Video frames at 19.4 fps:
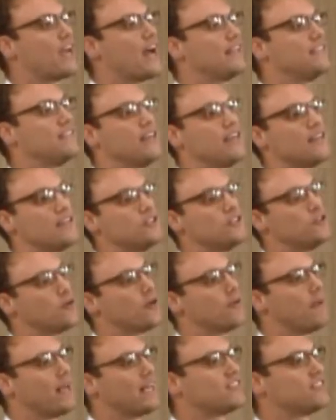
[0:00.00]
on the idea that you
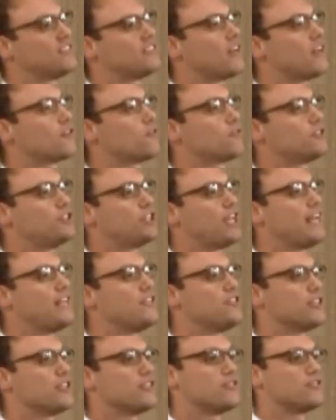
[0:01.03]
can make subtle
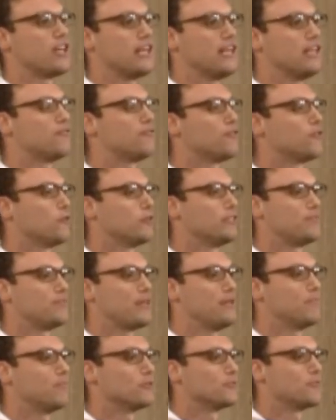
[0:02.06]
changes to influence
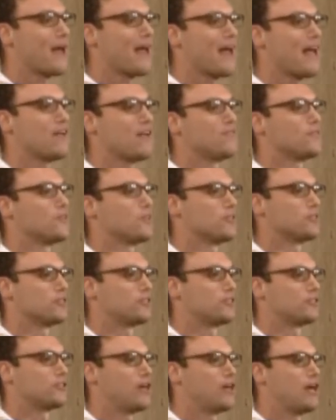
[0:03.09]
people's
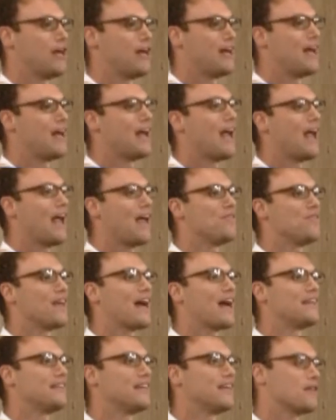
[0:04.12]
behaviors, and
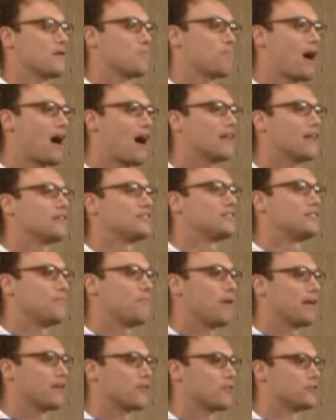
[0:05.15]
the idea that
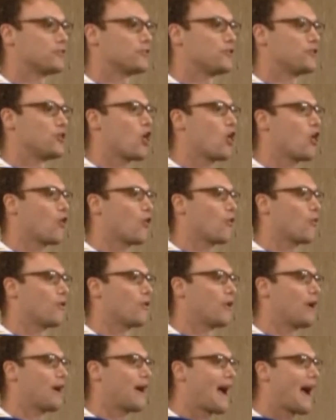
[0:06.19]
policymakers know
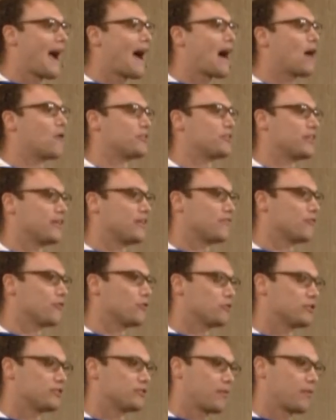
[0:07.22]
how to
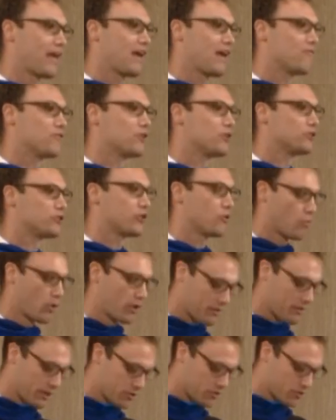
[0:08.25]
influence behaviors and
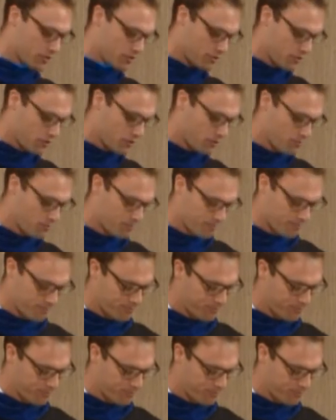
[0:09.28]
what they should do.